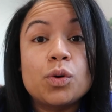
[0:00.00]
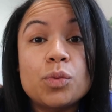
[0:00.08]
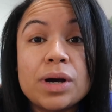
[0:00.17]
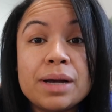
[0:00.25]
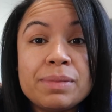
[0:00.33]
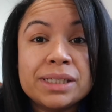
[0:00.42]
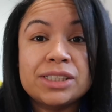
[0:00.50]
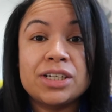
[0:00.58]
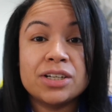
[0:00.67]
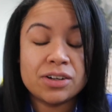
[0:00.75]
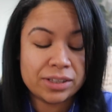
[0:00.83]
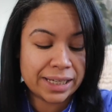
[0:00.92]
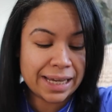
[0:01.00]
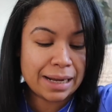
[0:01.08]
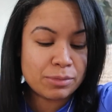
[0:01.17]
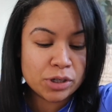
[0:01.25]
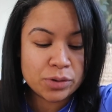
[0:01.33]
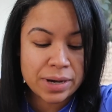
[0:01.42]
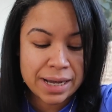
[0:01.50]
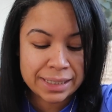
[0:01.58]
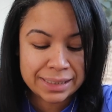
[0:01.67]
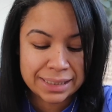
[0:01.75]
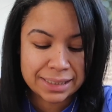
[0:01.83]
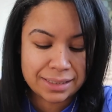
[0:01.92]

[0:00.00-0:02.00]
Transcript: Why am I turning on the camera, you ask?